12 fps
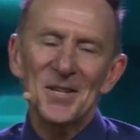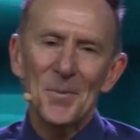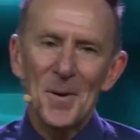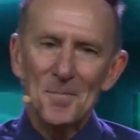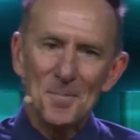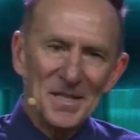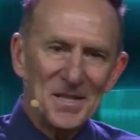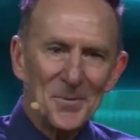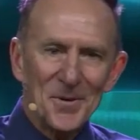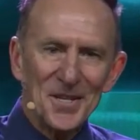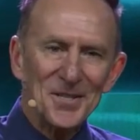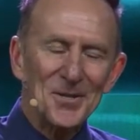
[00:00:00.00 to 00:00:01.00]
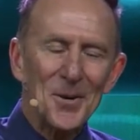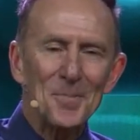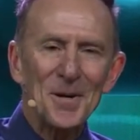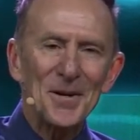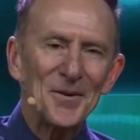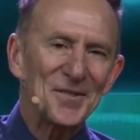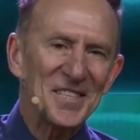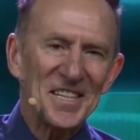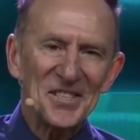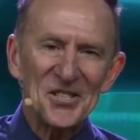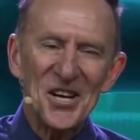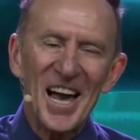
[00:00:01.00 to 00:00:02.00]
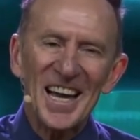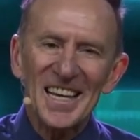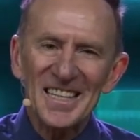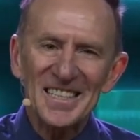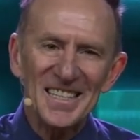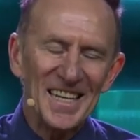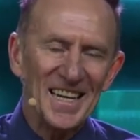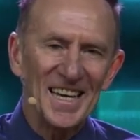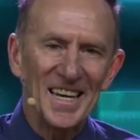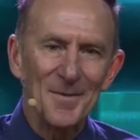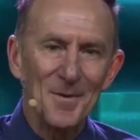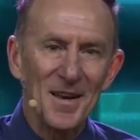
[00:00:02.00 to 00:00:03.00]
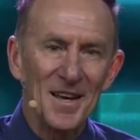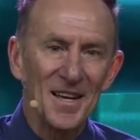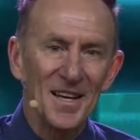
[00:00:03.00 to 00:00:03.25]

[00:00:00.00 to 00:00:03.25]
So we're busy with the topic of sexuality and